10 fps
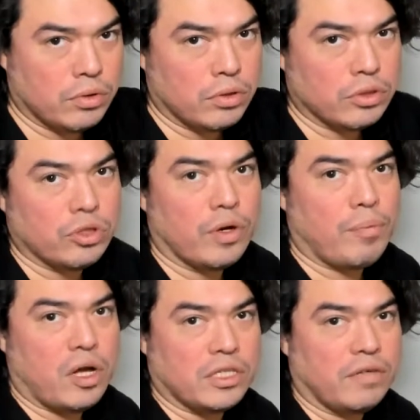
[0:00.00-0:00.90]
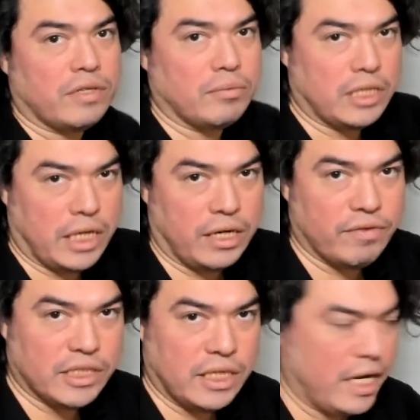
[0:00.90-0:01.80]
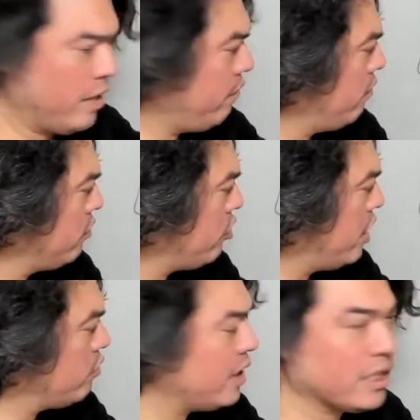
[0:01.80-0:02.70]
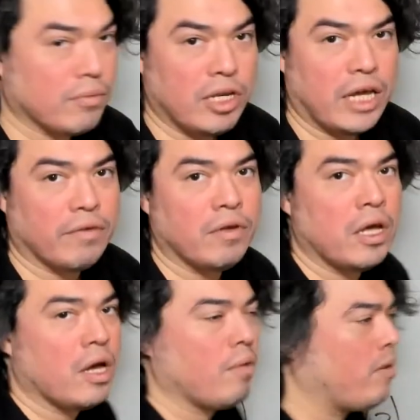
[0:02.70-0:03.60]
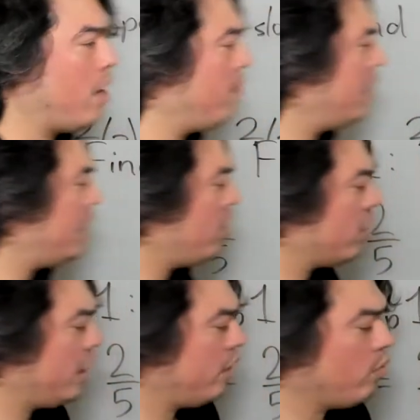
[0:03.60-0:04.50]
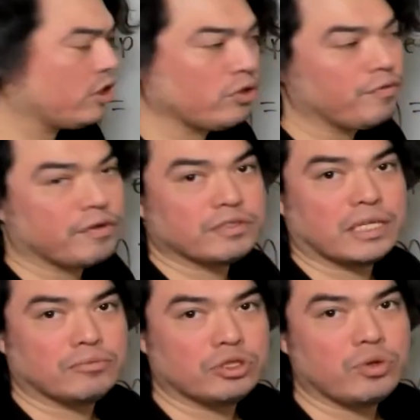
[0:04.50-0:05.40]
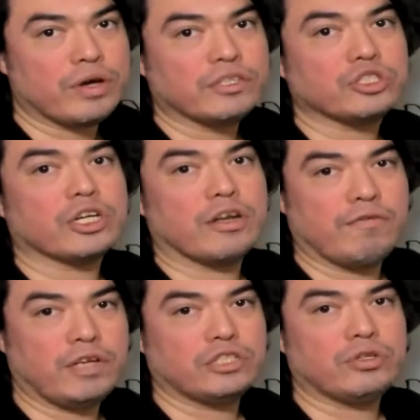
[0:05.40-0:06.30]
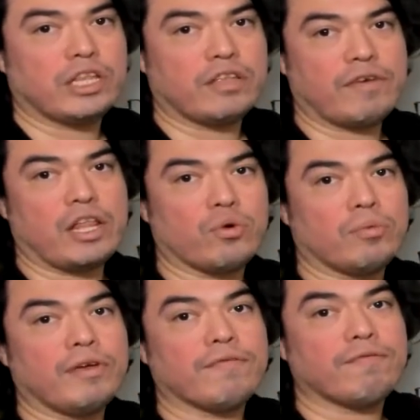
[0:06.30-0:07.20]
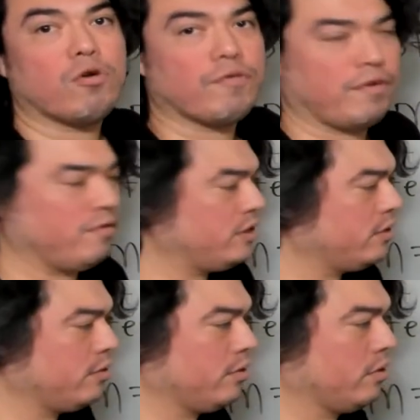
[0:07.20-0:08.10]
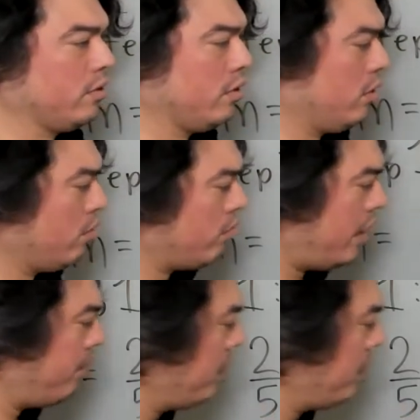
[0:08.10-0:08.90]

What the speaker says: So a positive times a negative is a negative. So that's why it's going to be negative. But I'm going to calculate what 2/5 times 2 is to convince you that the value will be 4/5. Right?